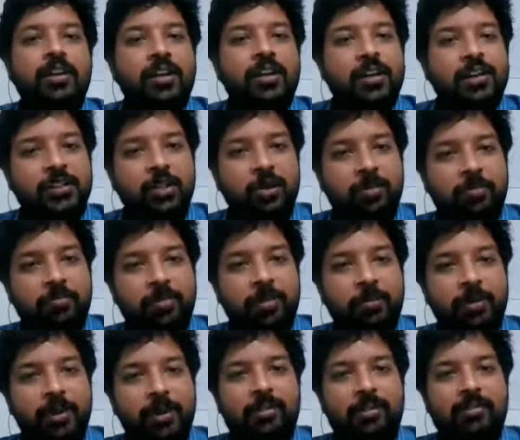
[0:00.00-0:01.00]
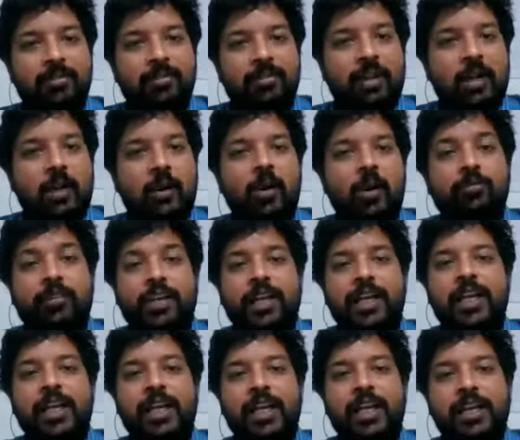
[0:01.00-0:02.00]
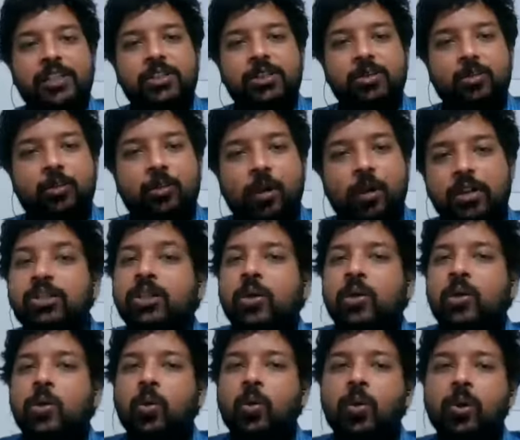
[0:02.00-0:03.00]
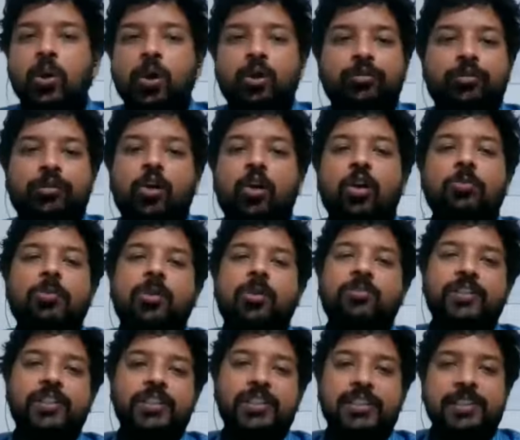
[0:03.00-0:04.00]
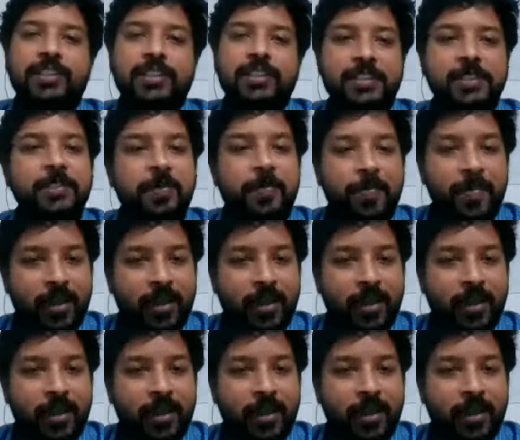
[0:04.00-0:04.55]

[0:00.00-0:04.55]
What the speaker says: So people are not very clear as to what is the role of non-profits in this.